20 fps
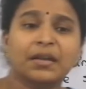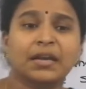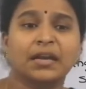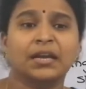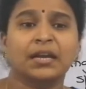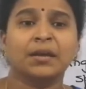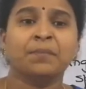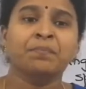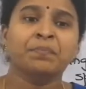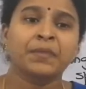
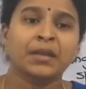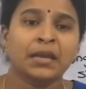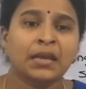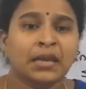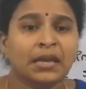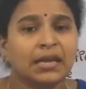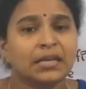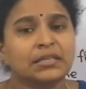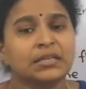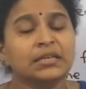DNA,
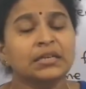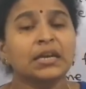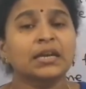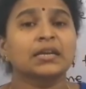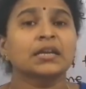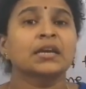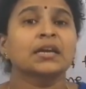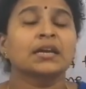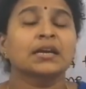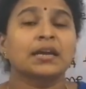isn't
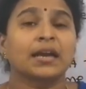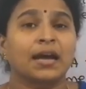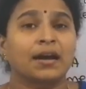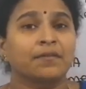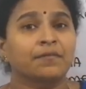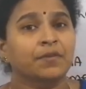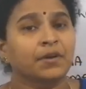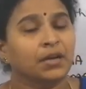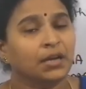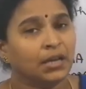it?
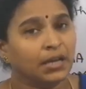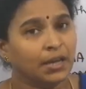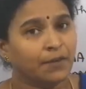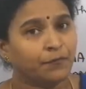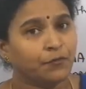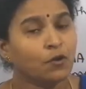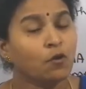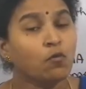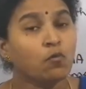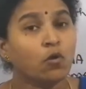Now,
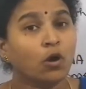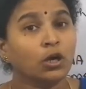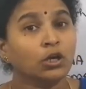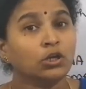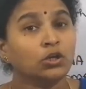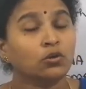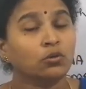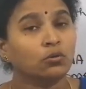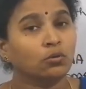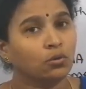if you
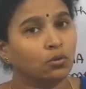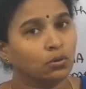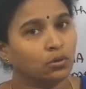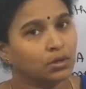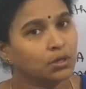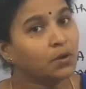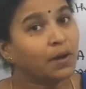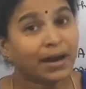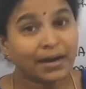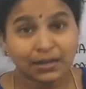want to,
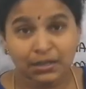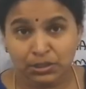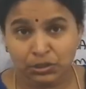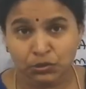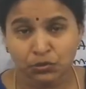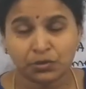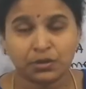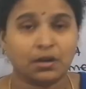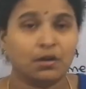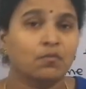you
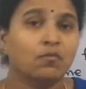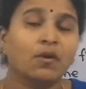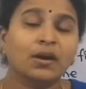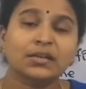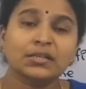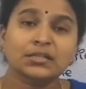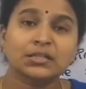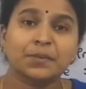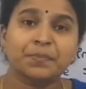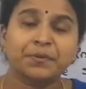understood now
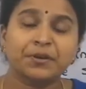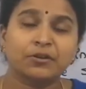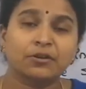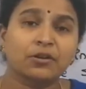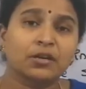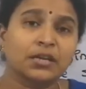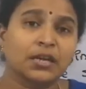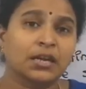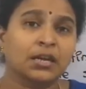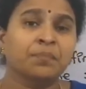what is
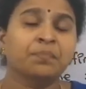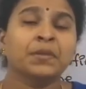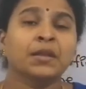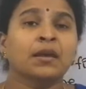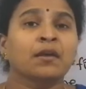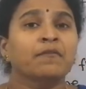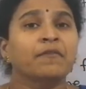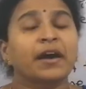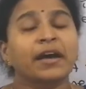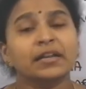repetitive DNA.
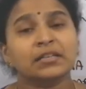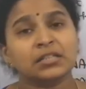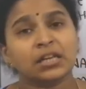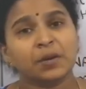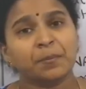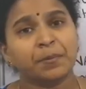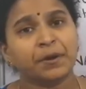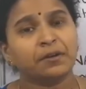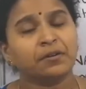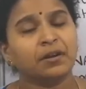Where is the
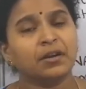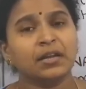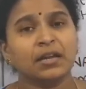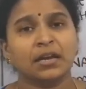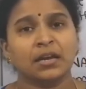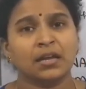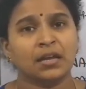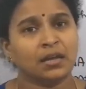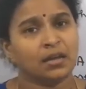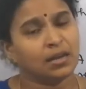repetitive
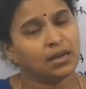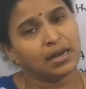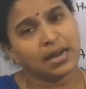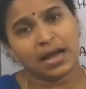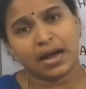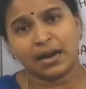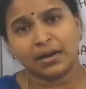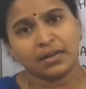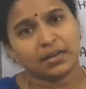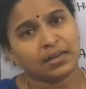DNA? In
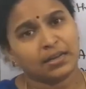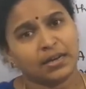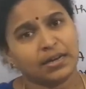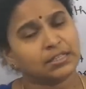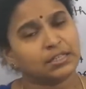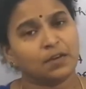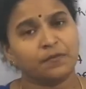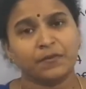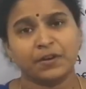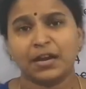our DNA
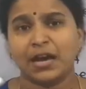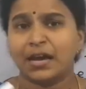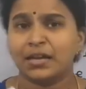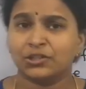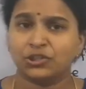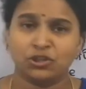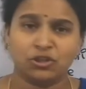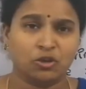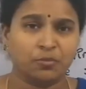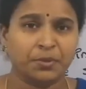itself, in our
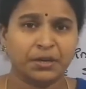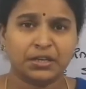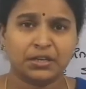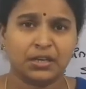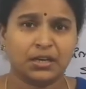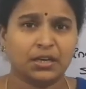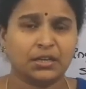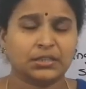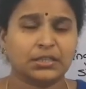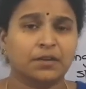genomic
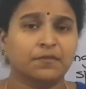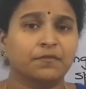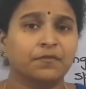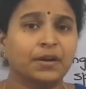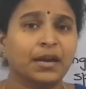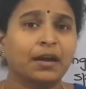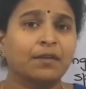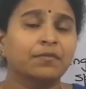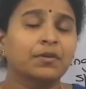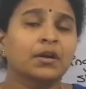DNA itself.
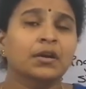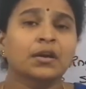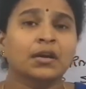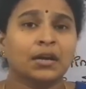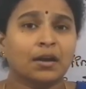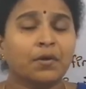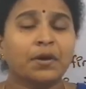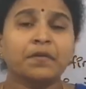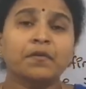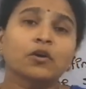Now
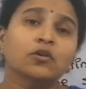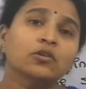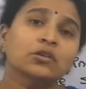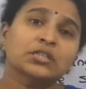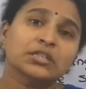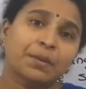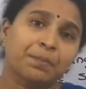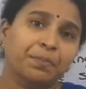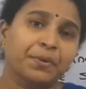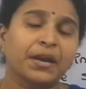I want to
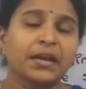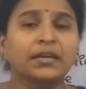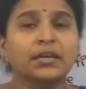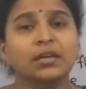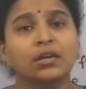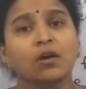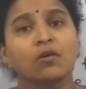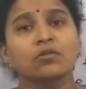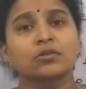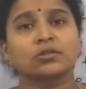separate
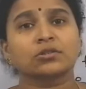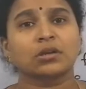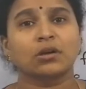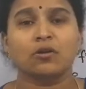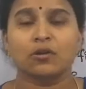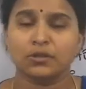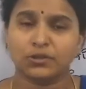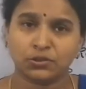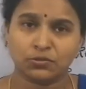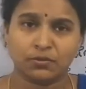it out
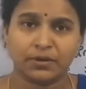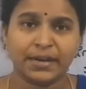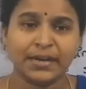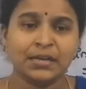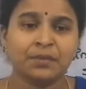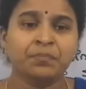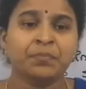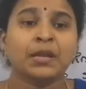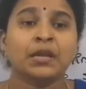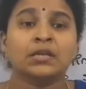also,
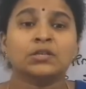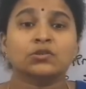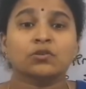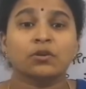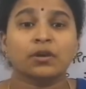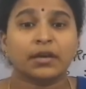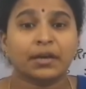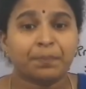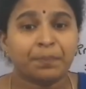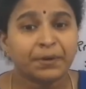right? So,
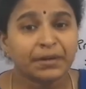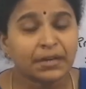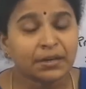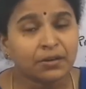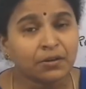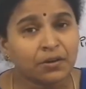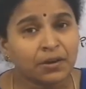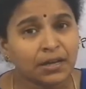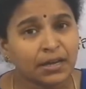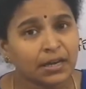a
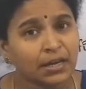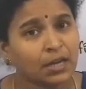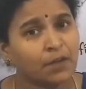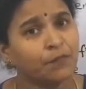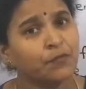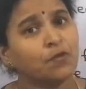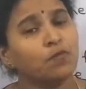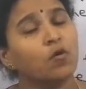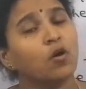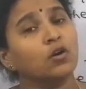repetitive DNA,
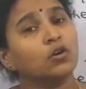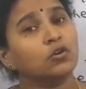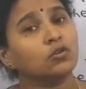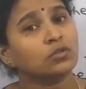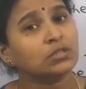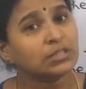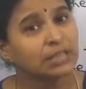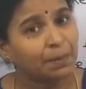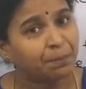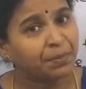if you want to
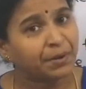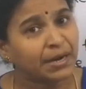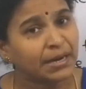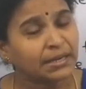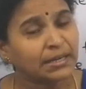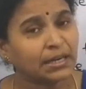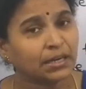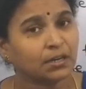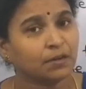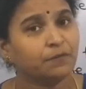
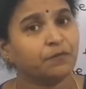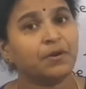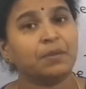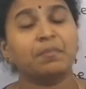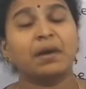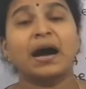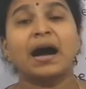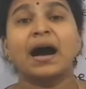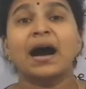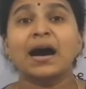separate it
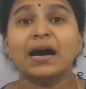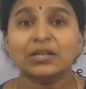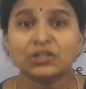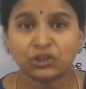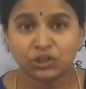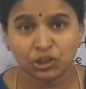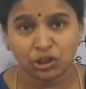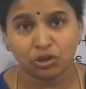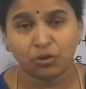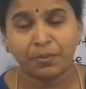from our
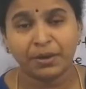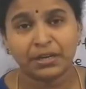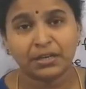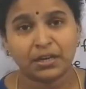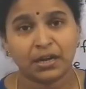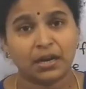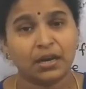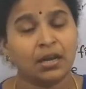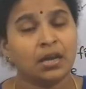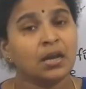genomic
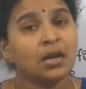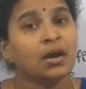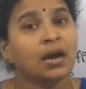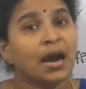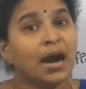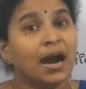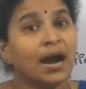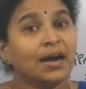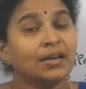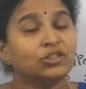
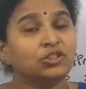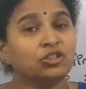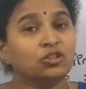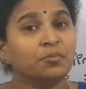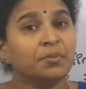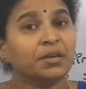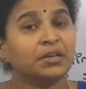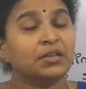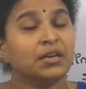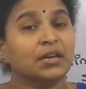
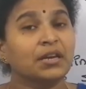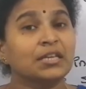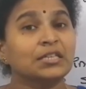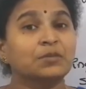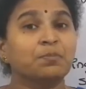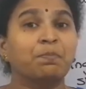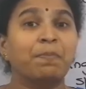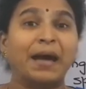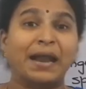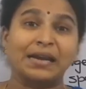DNA
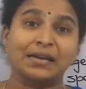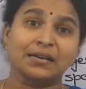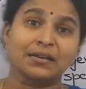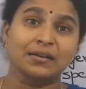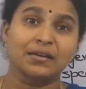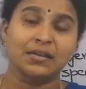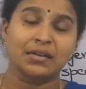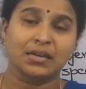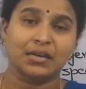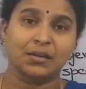is bulk
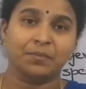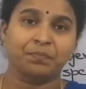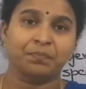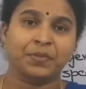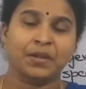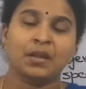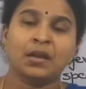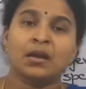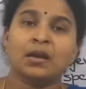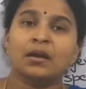DNA.
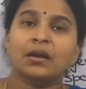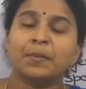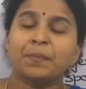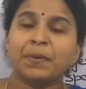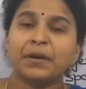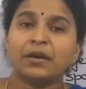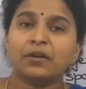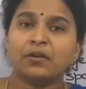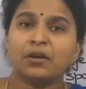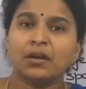
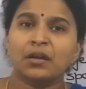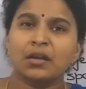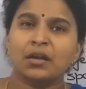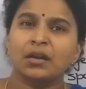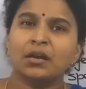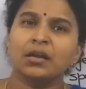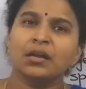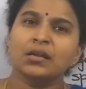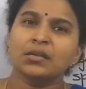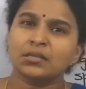Repetitive
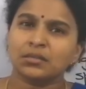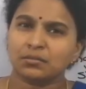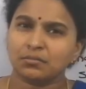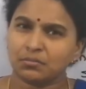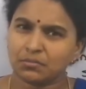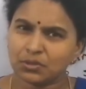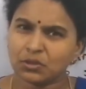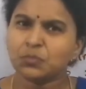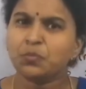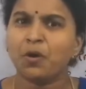DNA is
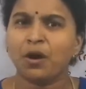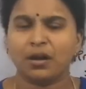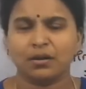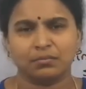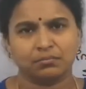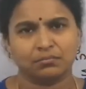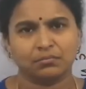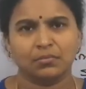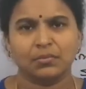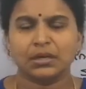
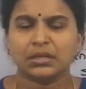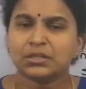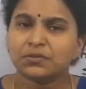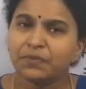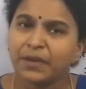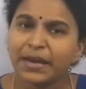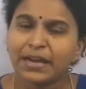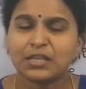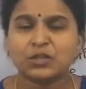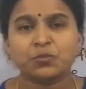small. It is
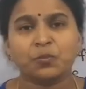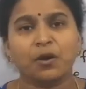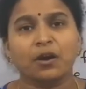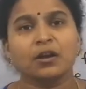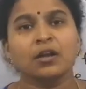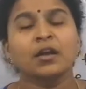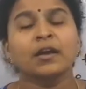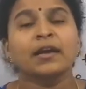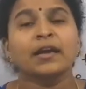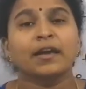very
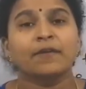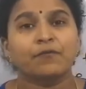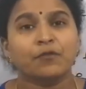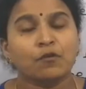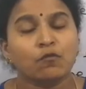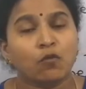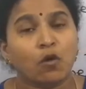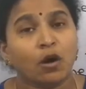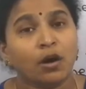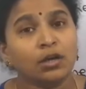small. If
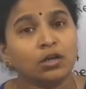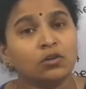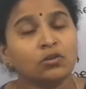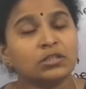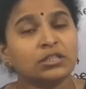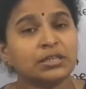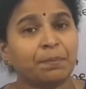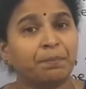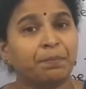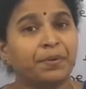you want to
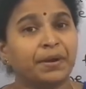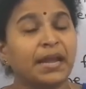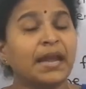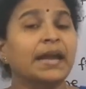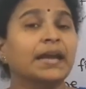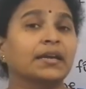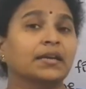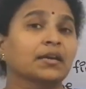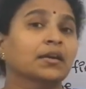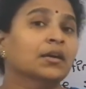
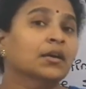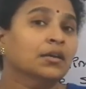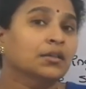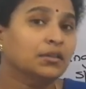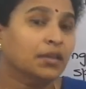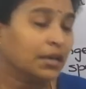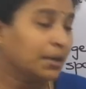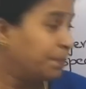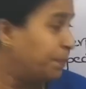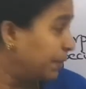separate
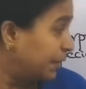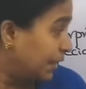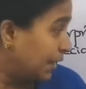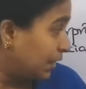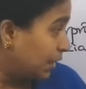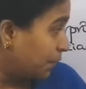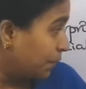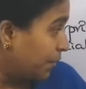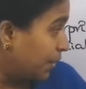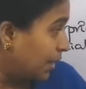the
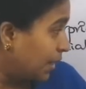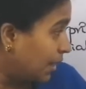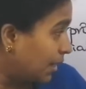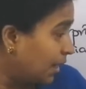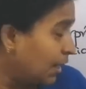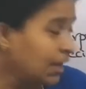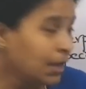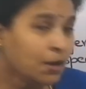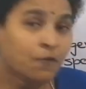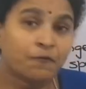repetitive
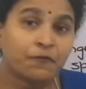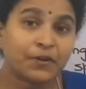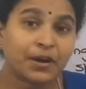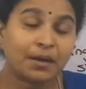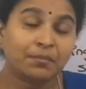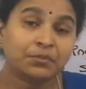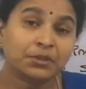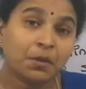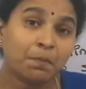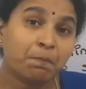DNA
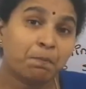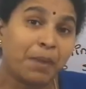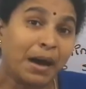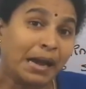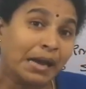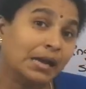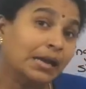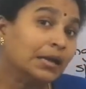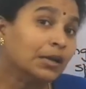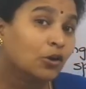from the
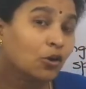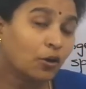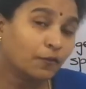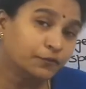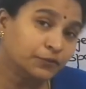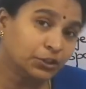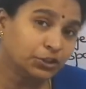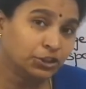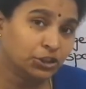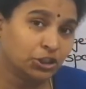bulk
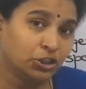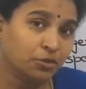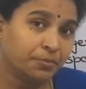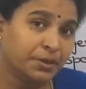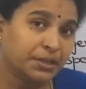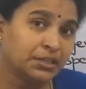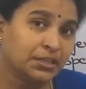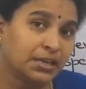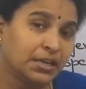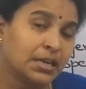of the
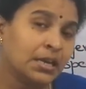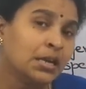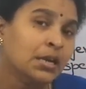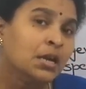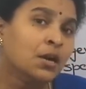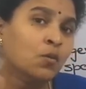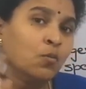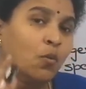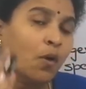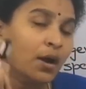genomic DNA,
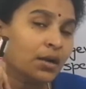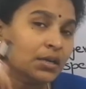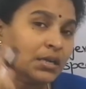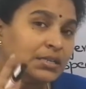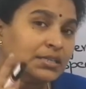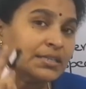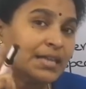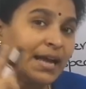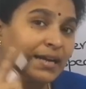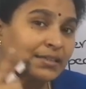what
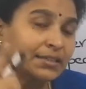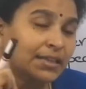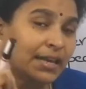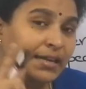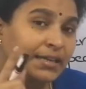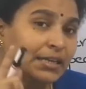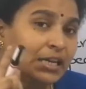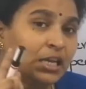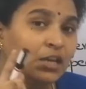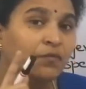is that
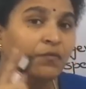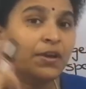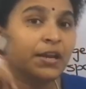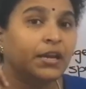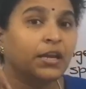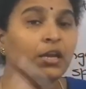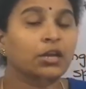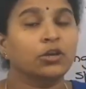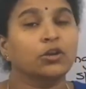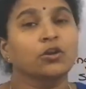technique we
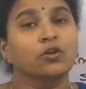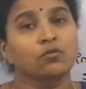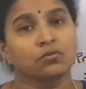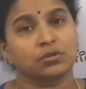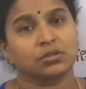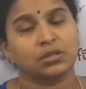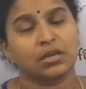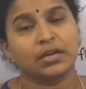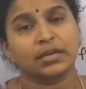need to use?